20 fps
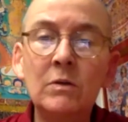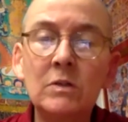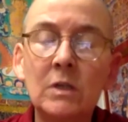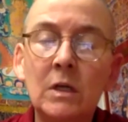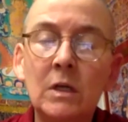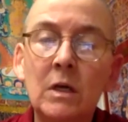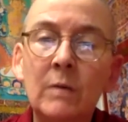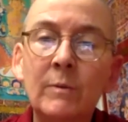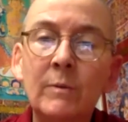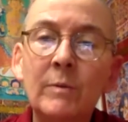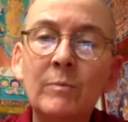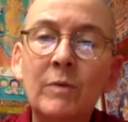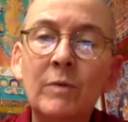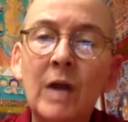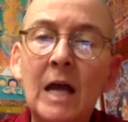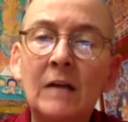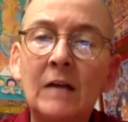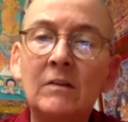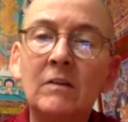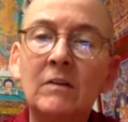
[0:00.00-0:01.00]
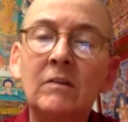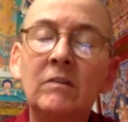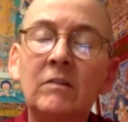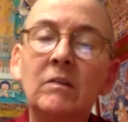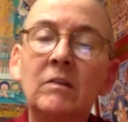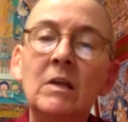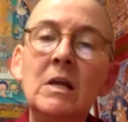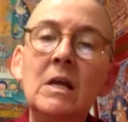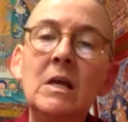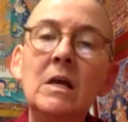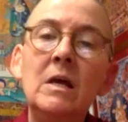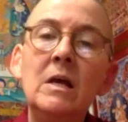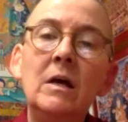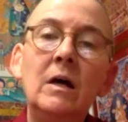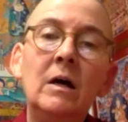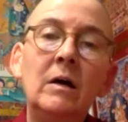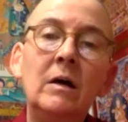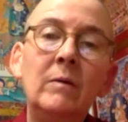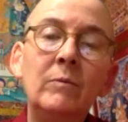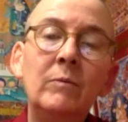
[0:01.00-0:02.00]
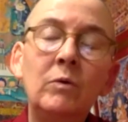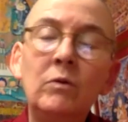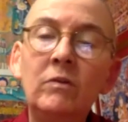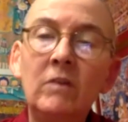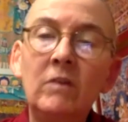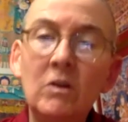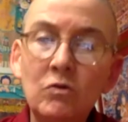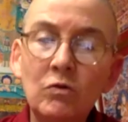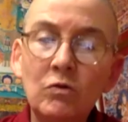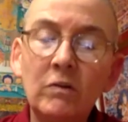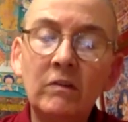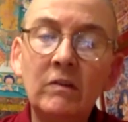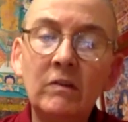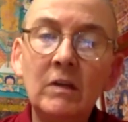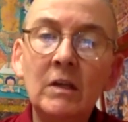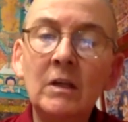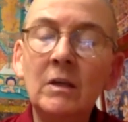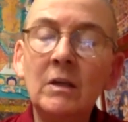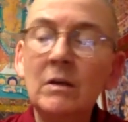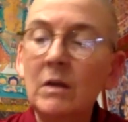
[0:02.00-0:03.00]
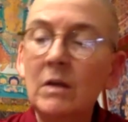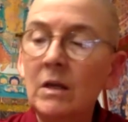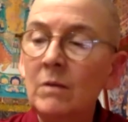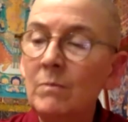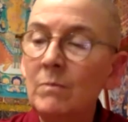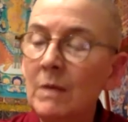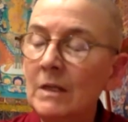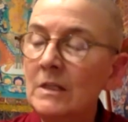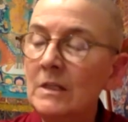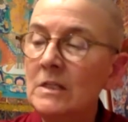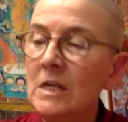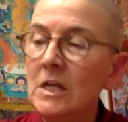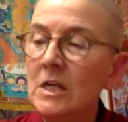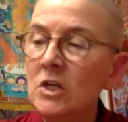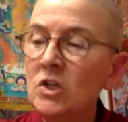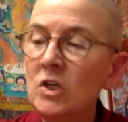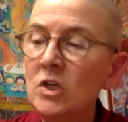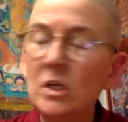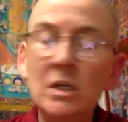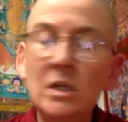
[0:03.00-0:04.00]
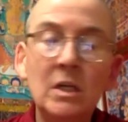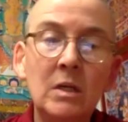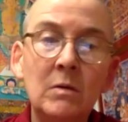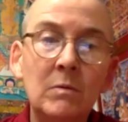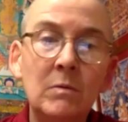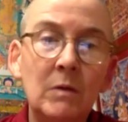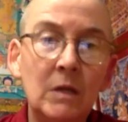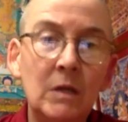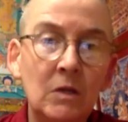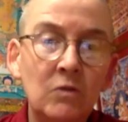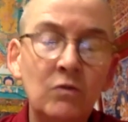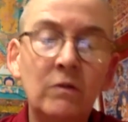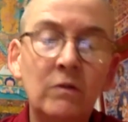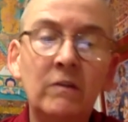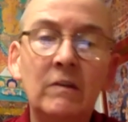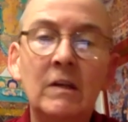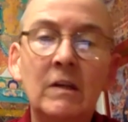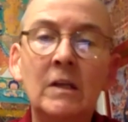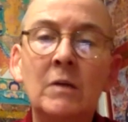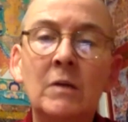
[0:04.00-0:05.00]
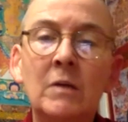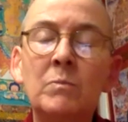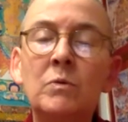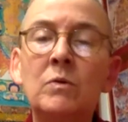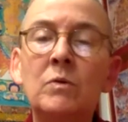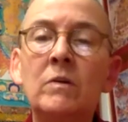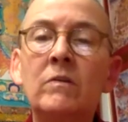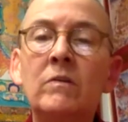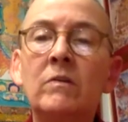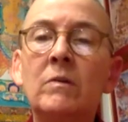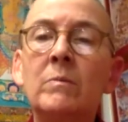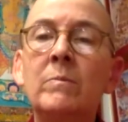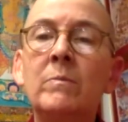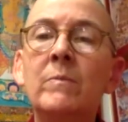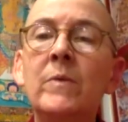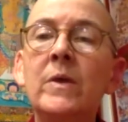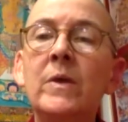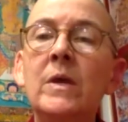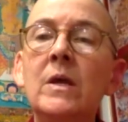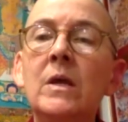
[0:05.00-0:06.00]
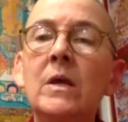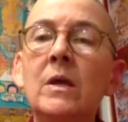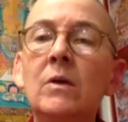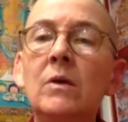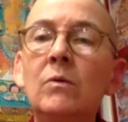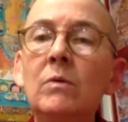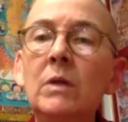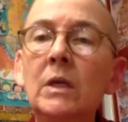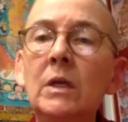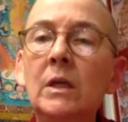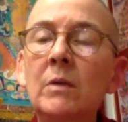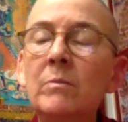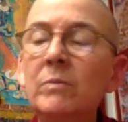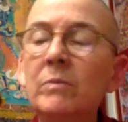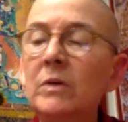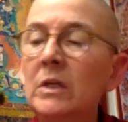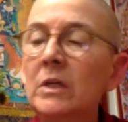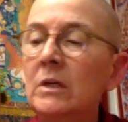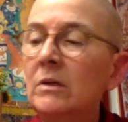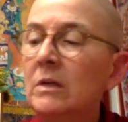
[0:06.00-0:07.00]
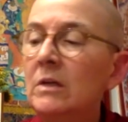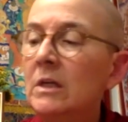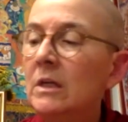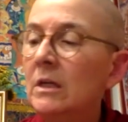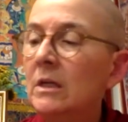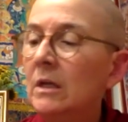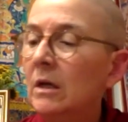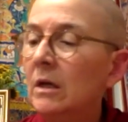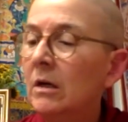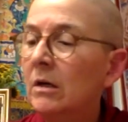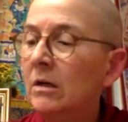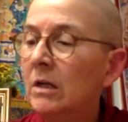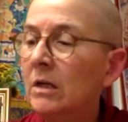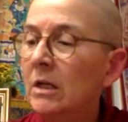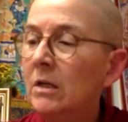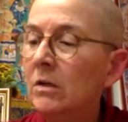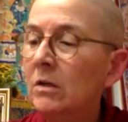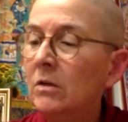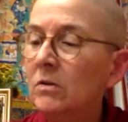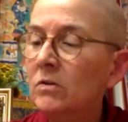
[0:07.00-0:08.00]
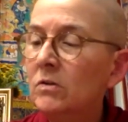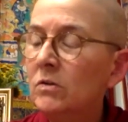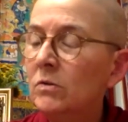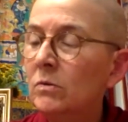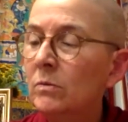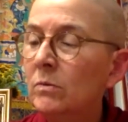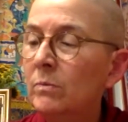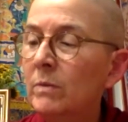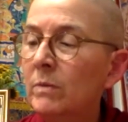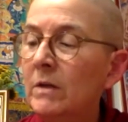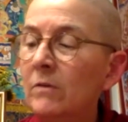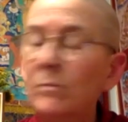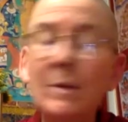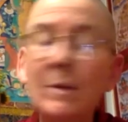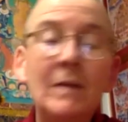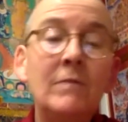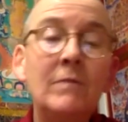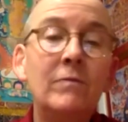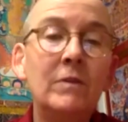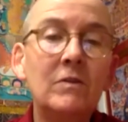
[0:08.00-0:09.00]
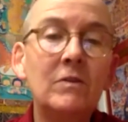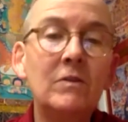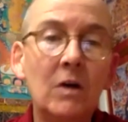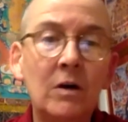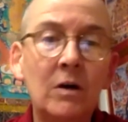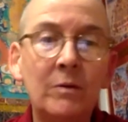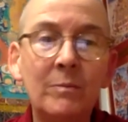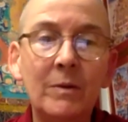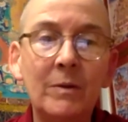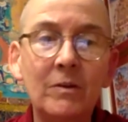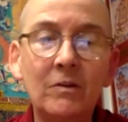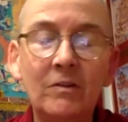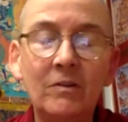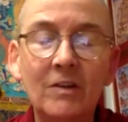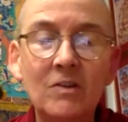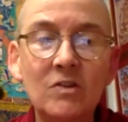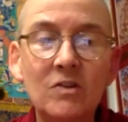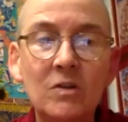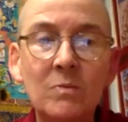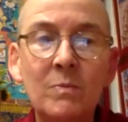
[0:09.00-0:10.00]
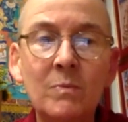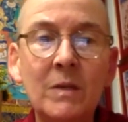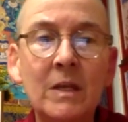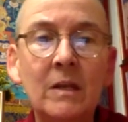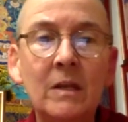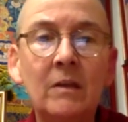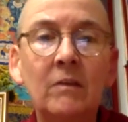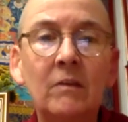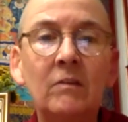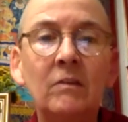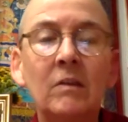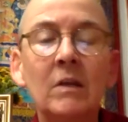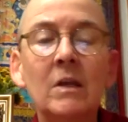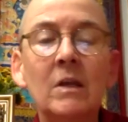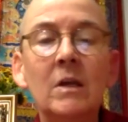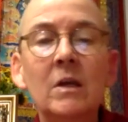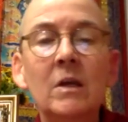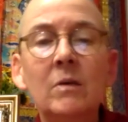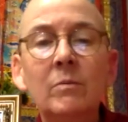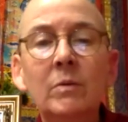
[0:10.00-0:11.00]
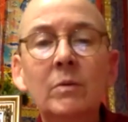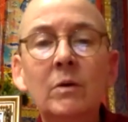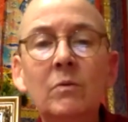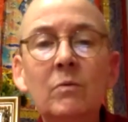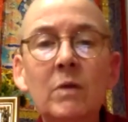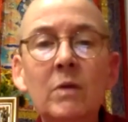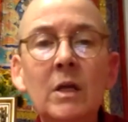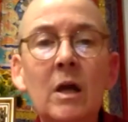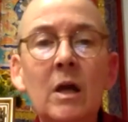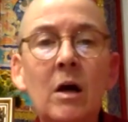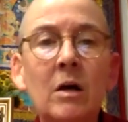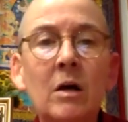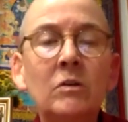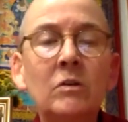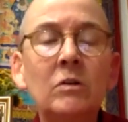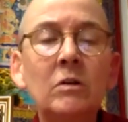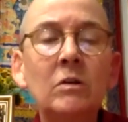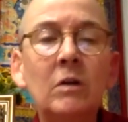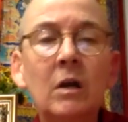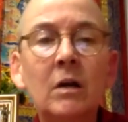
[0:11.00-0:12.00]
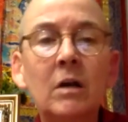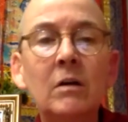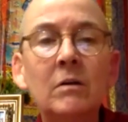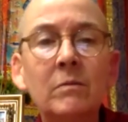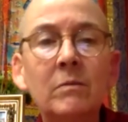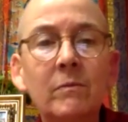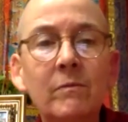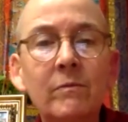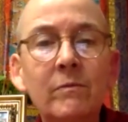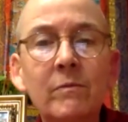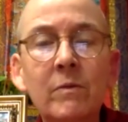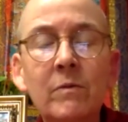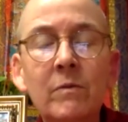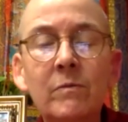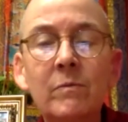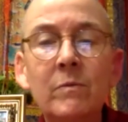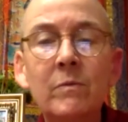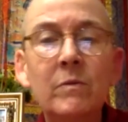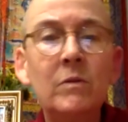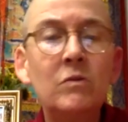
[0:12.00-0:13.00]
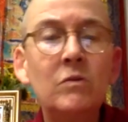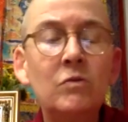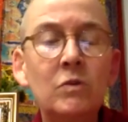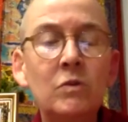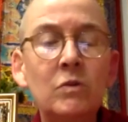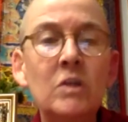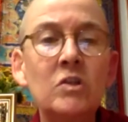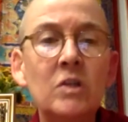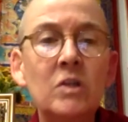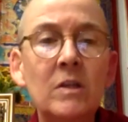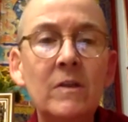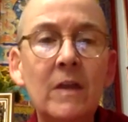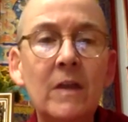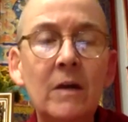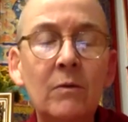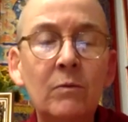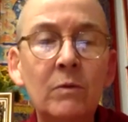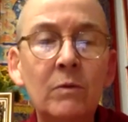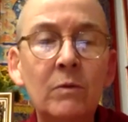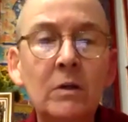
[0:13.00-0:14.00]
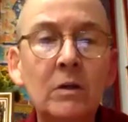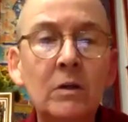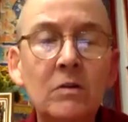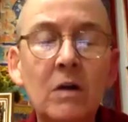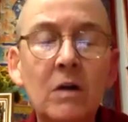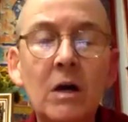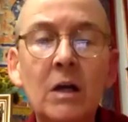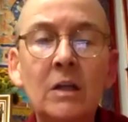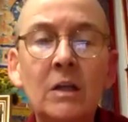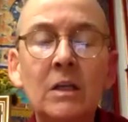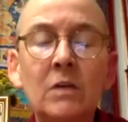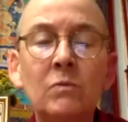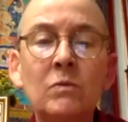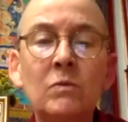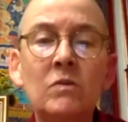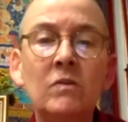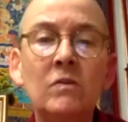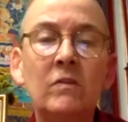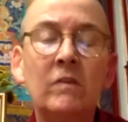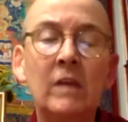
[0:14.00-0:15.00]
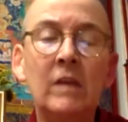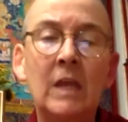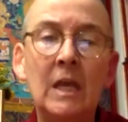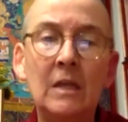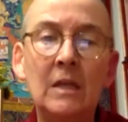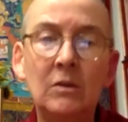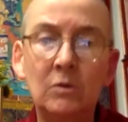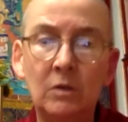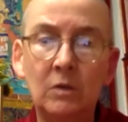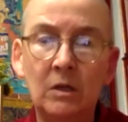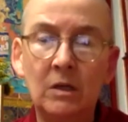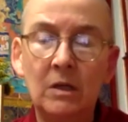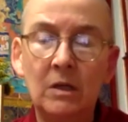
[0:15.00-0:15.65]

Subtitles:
to come and practice who's interested in meditation and interested in Buddhism. We completely are here to be of benefit to all mother sentient beings, but we honor the tradition that we're taught in, which is the Gelug,